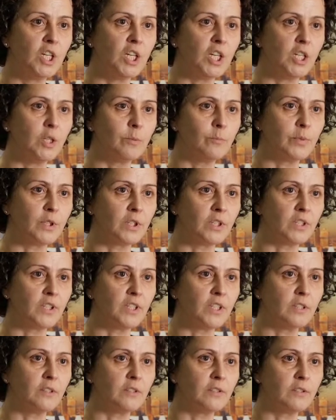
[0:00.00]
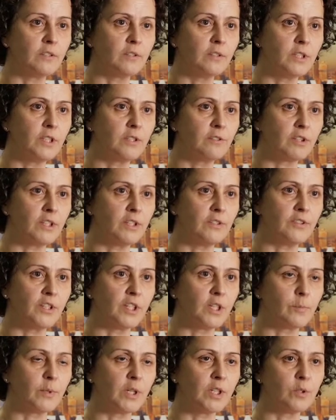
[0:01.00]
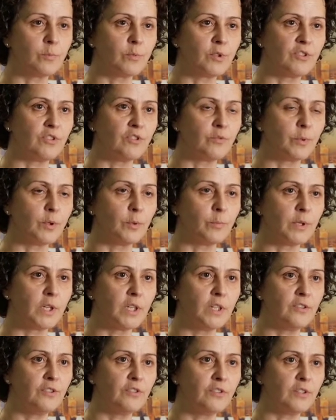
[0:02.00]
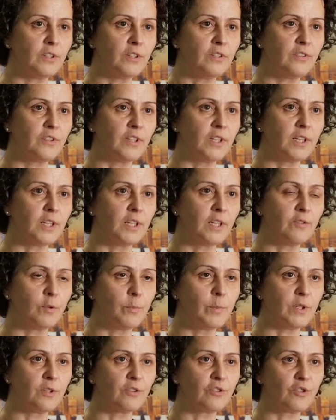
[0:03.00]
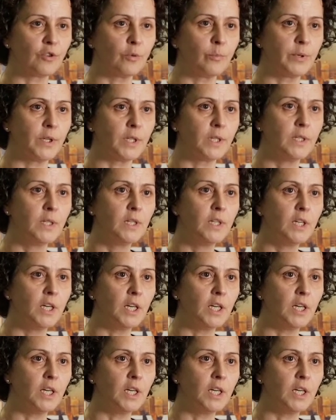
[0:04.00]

But I think the great thing about the British population is they love a bit of shopping